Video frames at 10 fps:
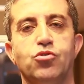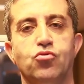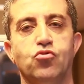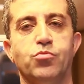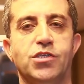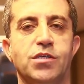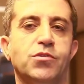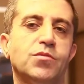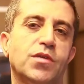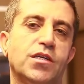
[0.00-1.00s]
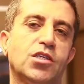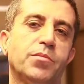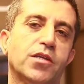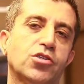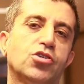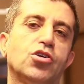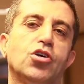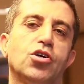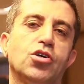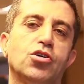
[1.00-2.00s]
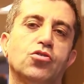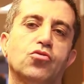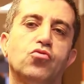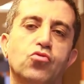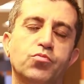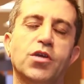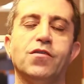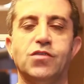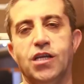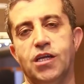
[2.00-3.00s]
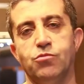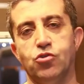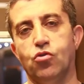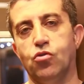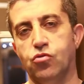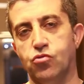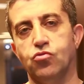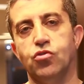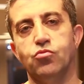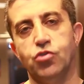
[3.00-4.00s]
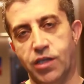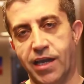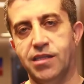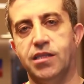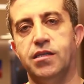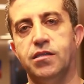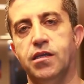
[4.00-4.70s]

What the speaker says: third day of the operation, the patient's hair is washed so the